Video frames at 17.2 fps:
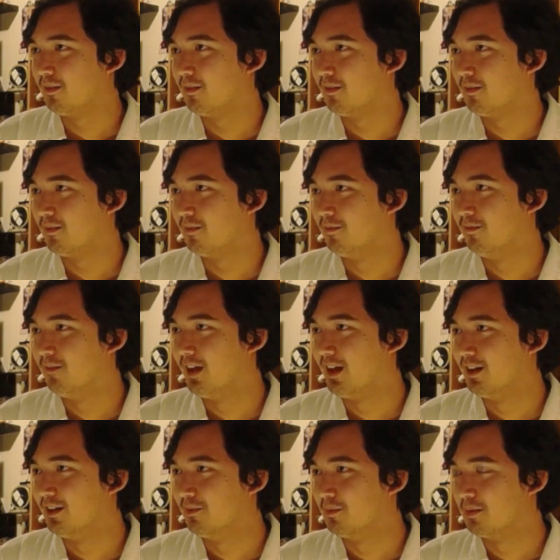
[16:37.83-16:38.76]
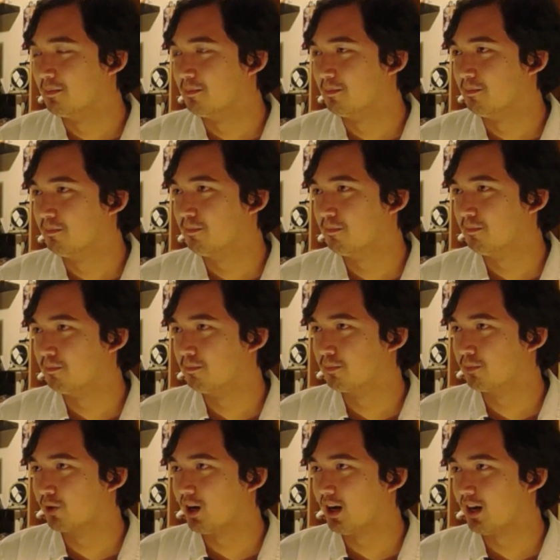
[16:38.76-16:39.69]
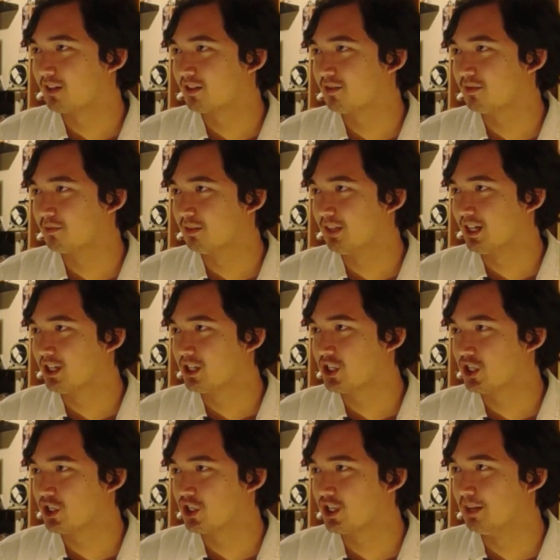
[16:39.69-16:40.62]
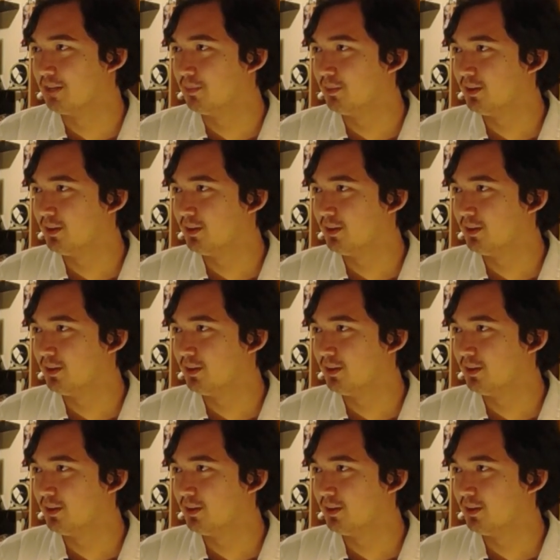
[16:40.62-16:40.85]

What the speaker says: Venom and Brock's relationship.